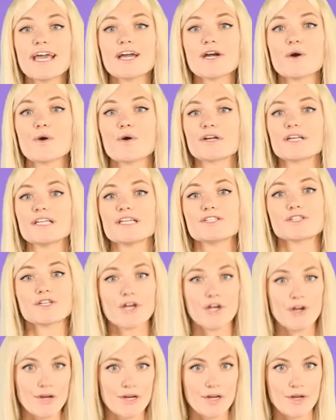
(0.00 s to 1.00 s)
at Kourtney's
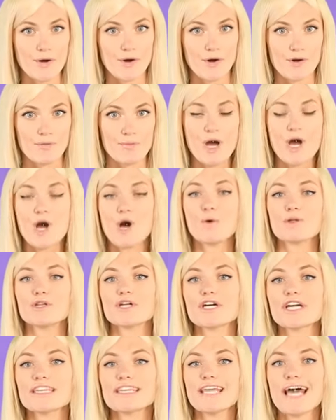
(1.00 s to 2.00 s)
current home, we'll
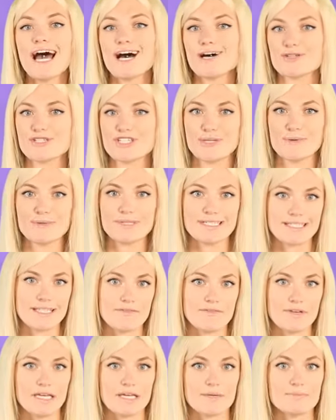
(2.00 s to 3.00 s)
look at the house she was
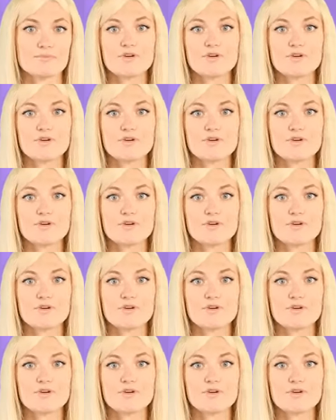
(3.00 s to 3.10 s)
living in